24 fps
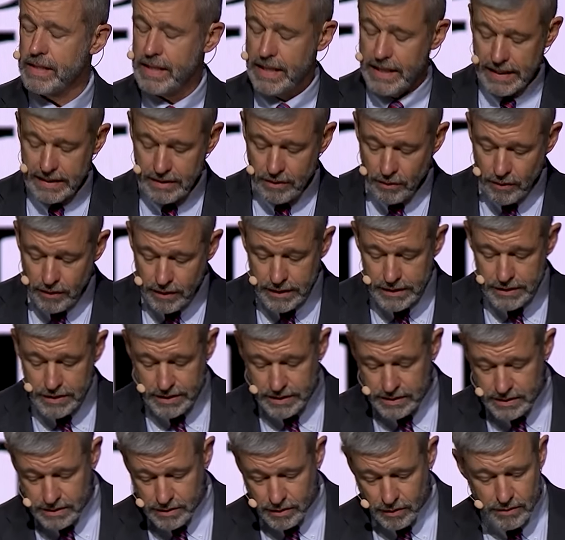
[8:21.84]
In
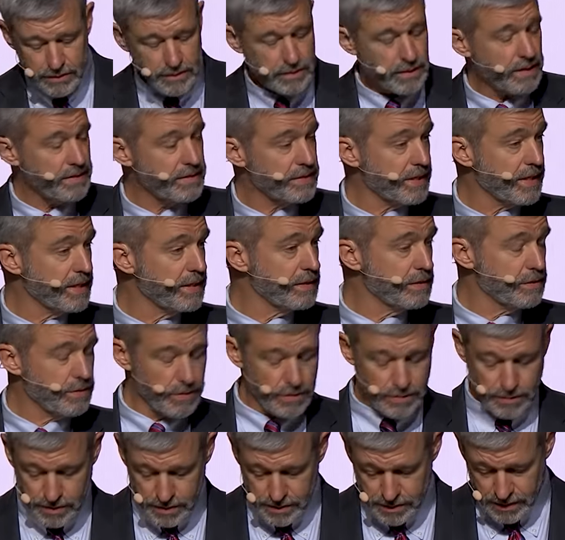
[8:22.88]
*Origen's Contra
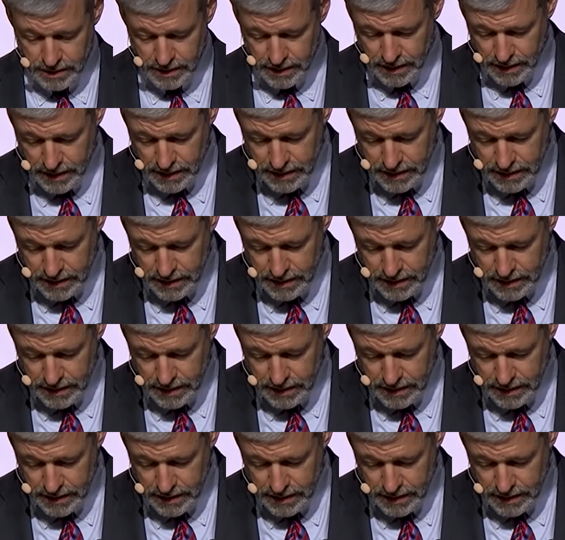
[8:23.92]
Celsus,